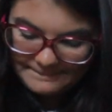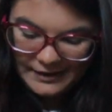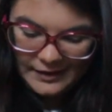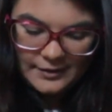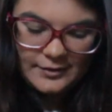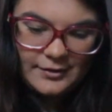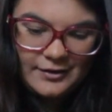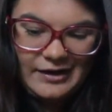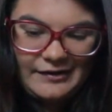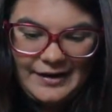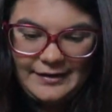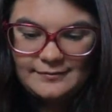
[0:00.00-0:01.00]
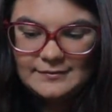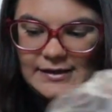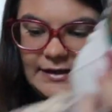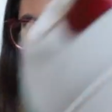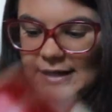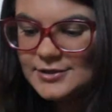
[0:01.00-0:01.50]
But okay.
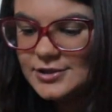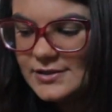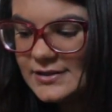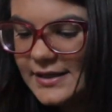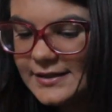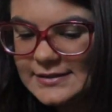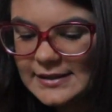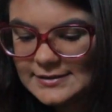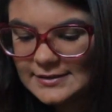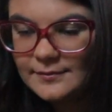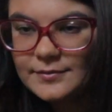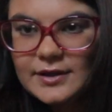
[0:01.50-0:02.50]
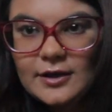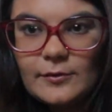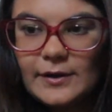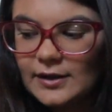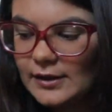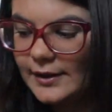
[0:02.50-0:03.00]
Can I just like say something
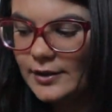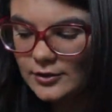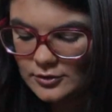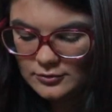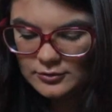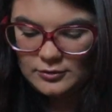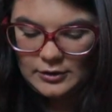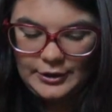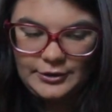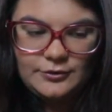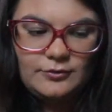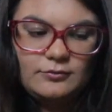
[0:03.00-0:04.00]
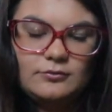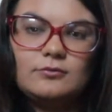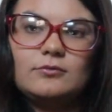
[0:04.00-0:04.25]
quick? Like, are you